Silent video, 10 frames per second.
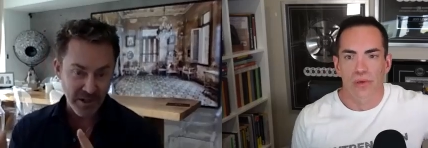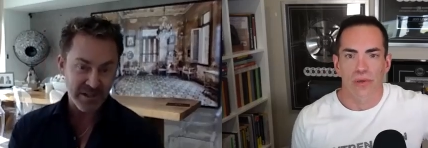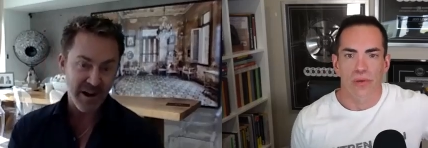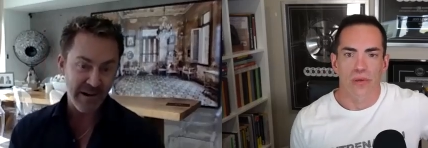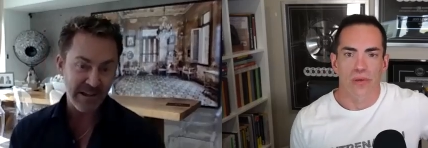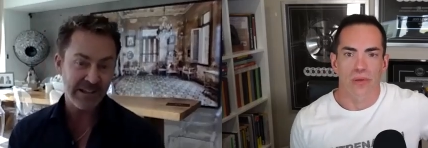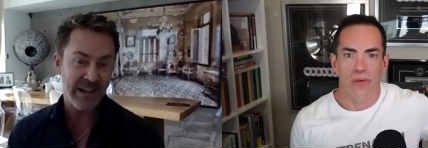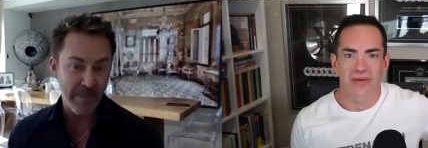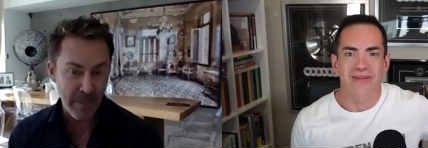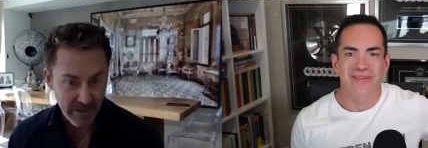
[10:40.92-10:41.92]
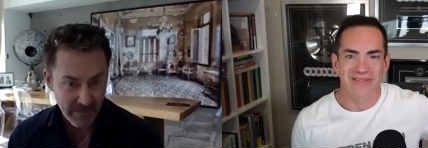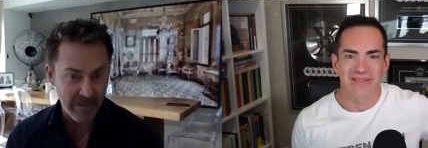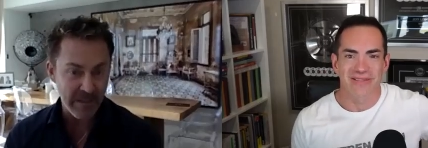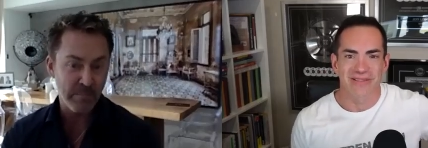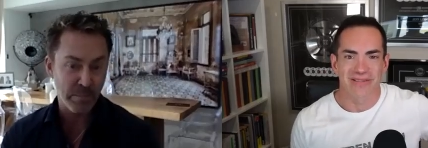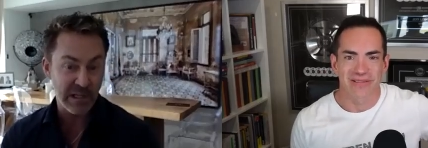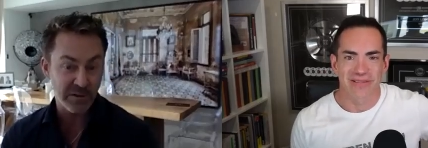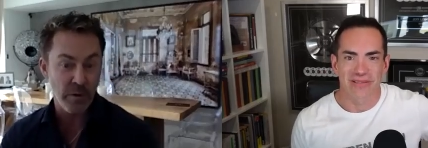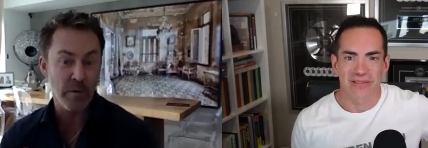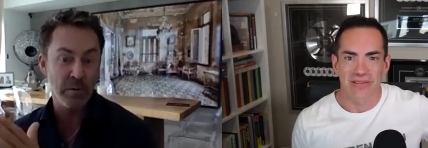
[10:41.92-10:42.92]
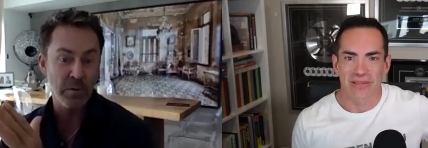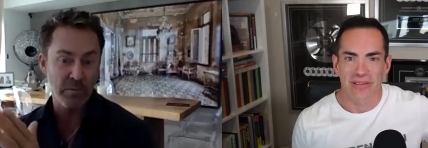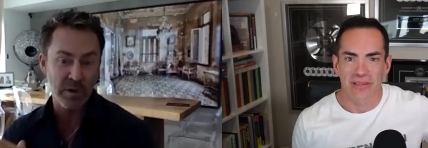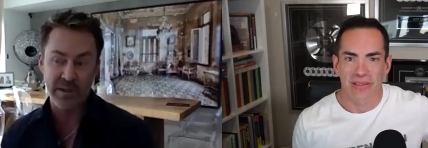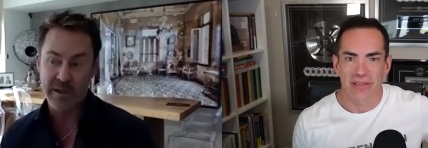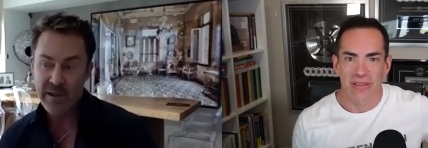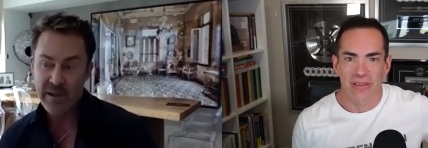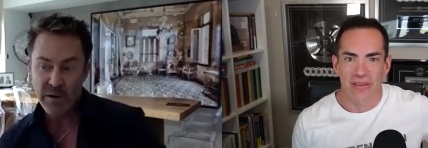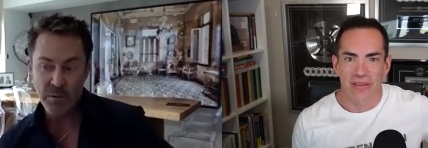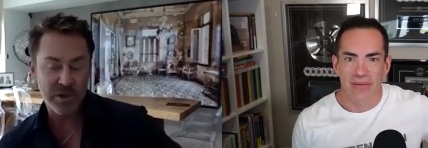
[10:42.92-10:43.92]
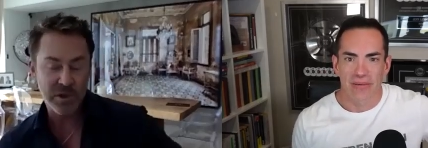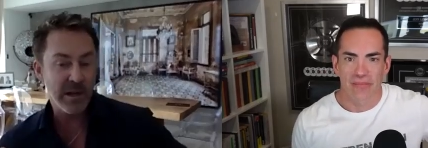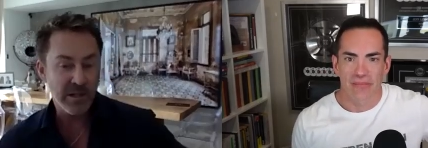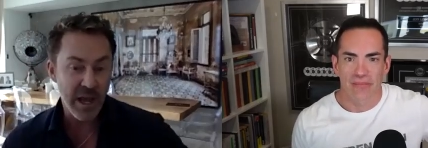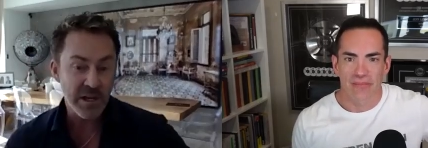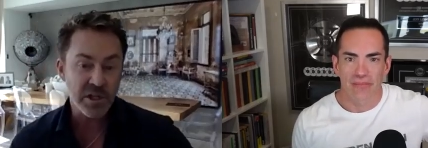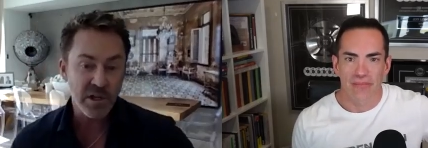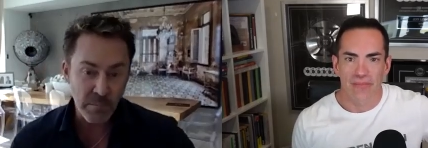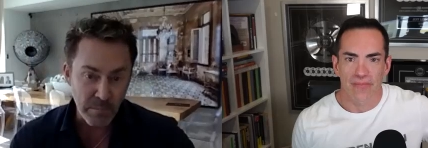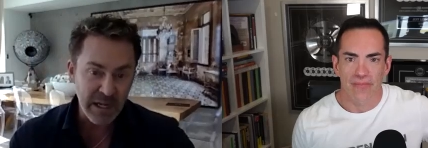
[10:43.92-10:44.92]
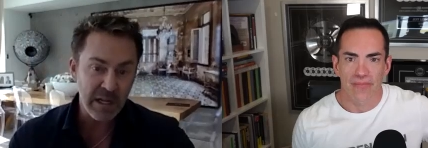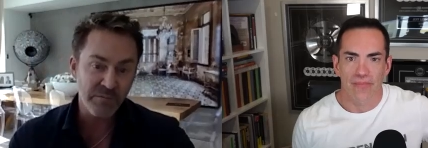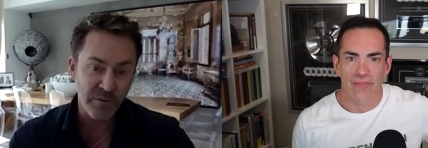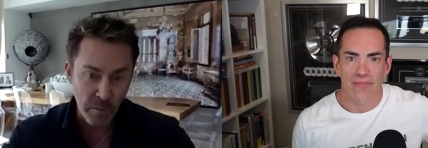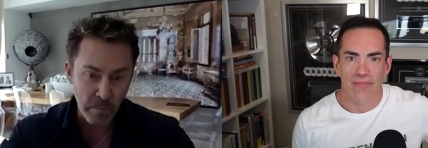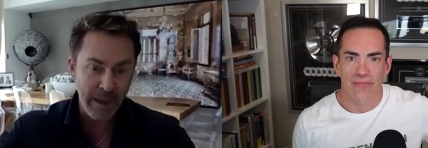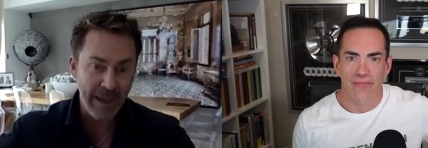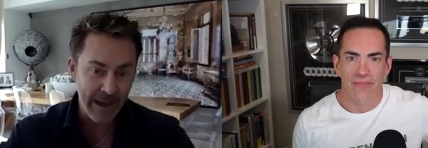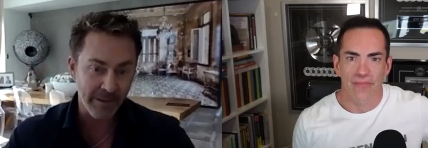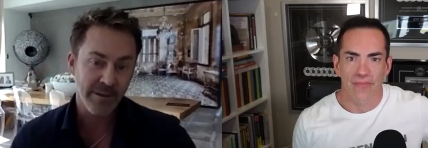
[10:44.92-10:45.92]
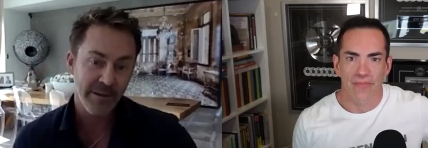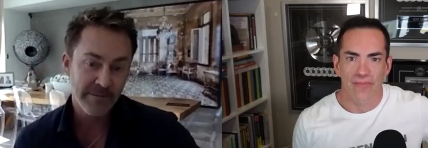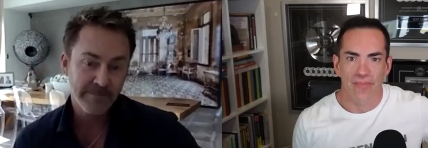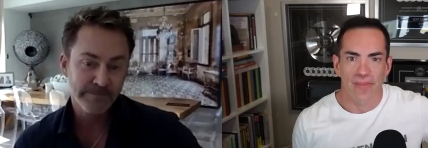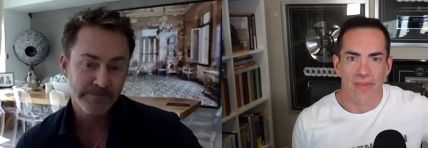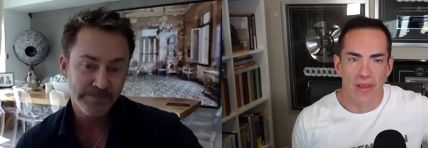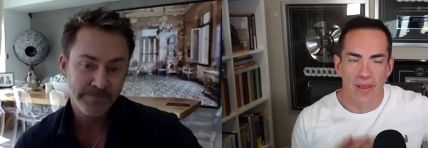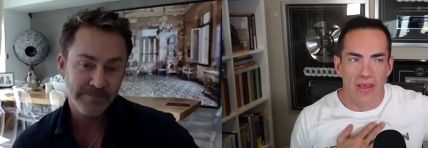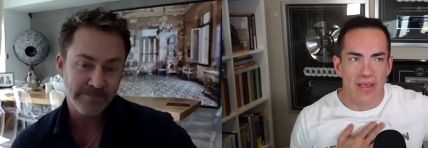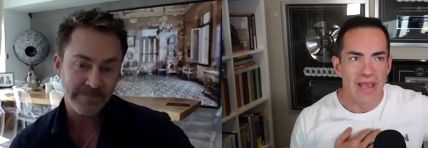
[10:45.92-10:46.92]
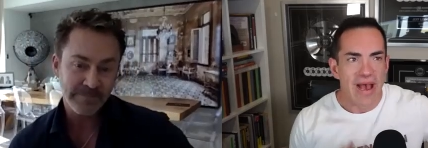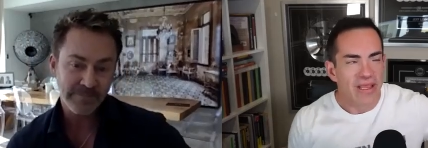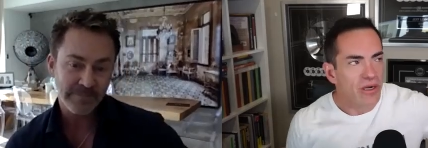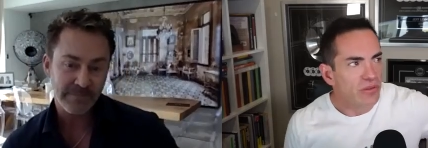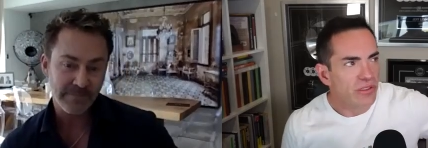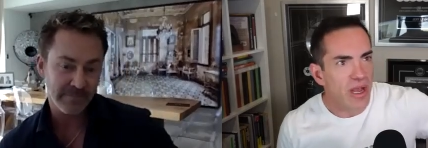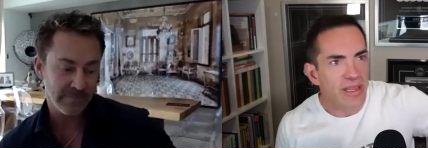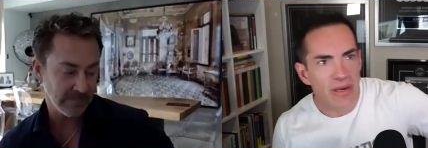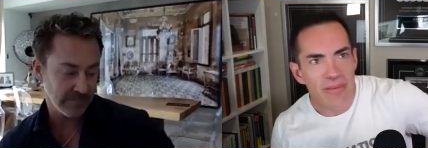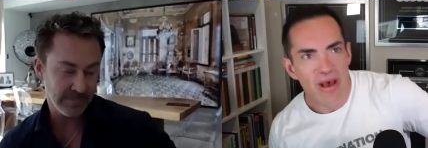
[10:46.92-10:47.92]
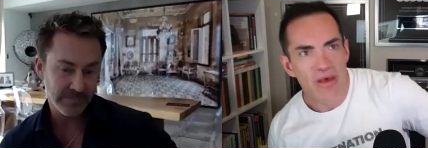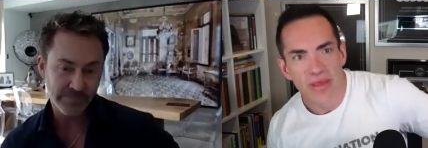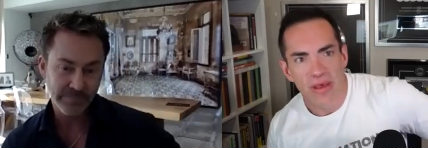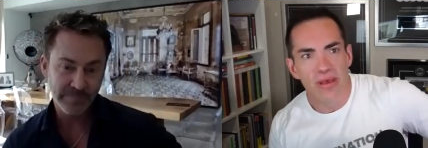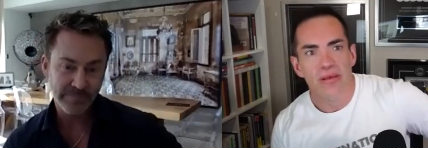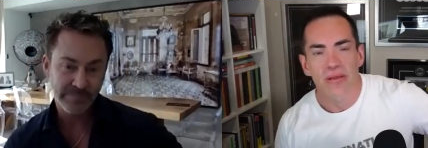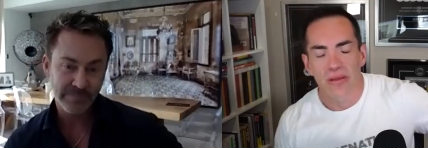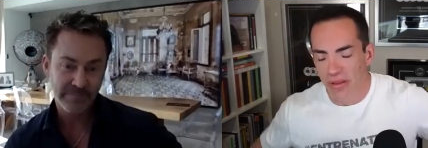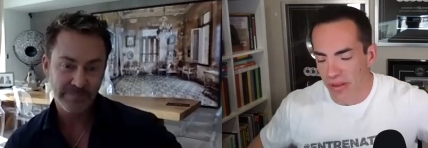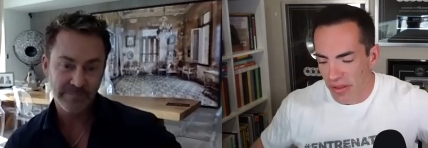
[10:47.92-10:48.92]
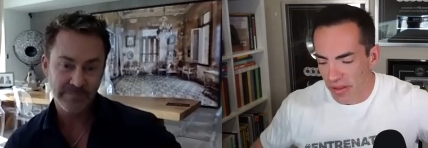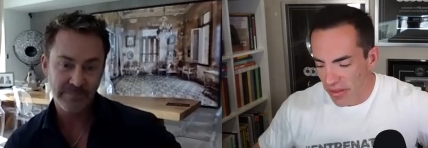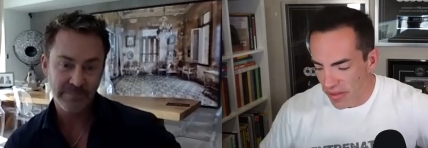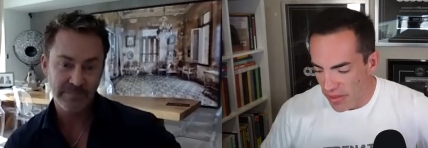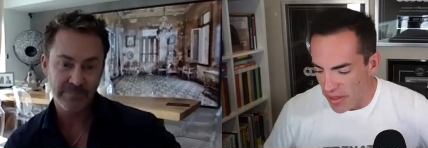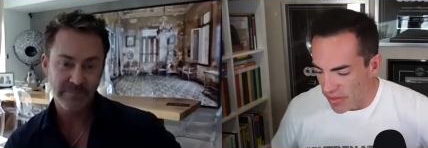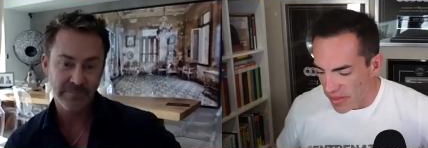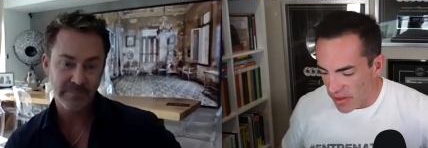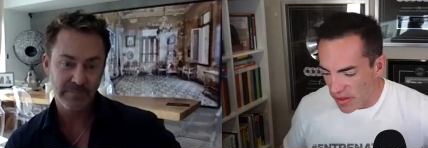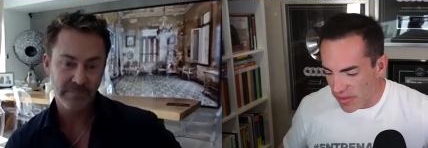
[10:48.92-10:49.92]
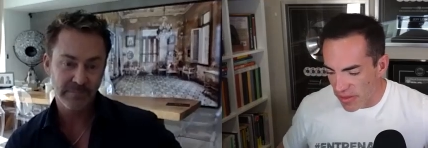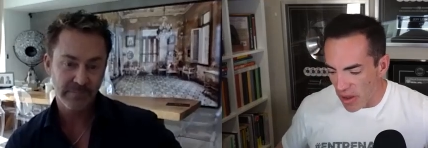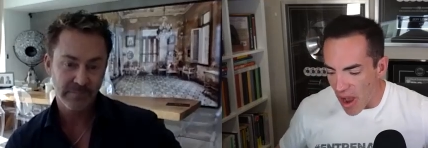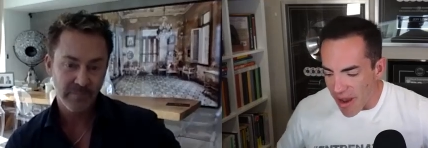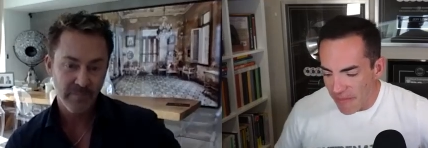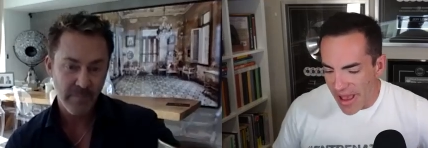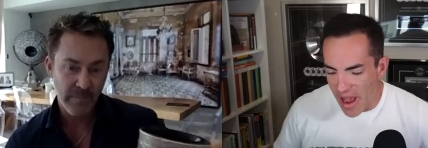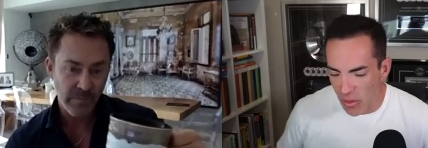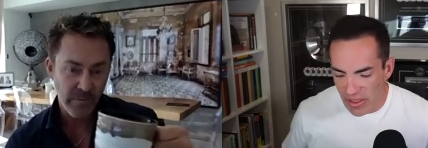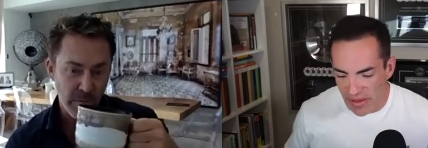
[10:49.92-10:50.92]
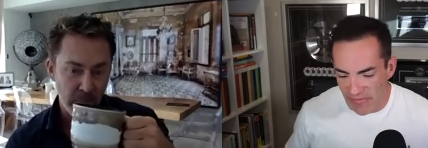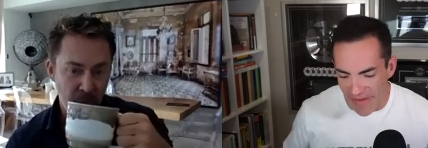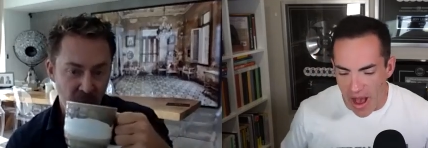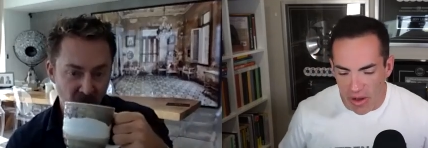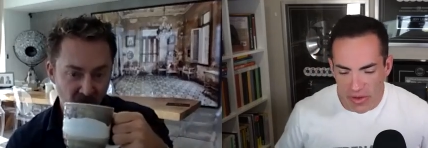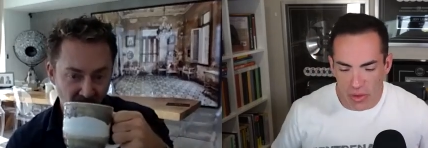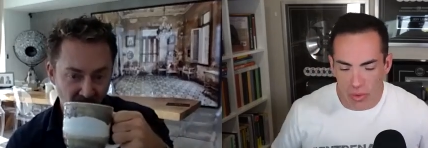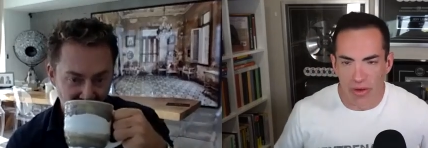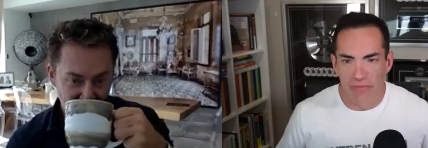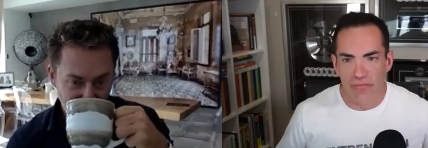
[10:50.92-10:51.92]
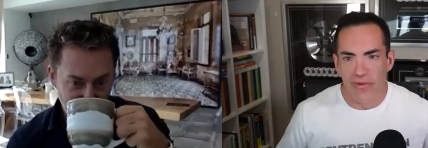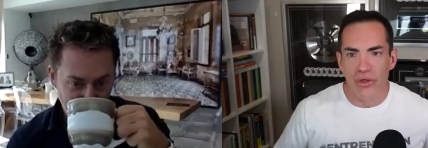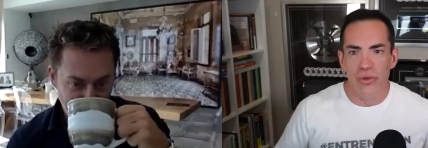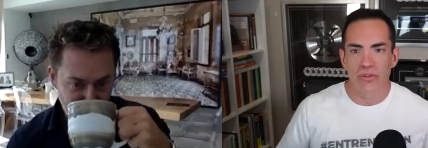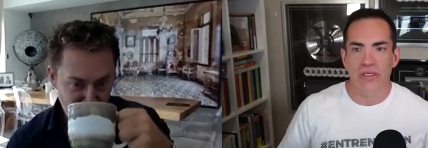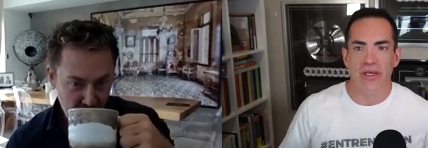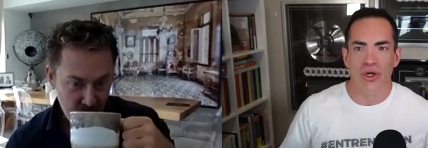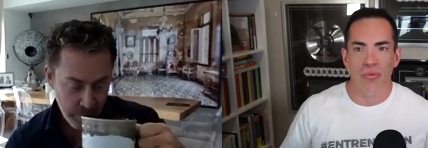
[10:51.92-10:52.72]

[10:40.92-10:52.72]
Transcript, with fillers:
Speaker 1: the target and then and then press forward with with a with an intentional meaningful path.
Speaker 2: Yeah, you know, talking about the the the compounding value of reducing your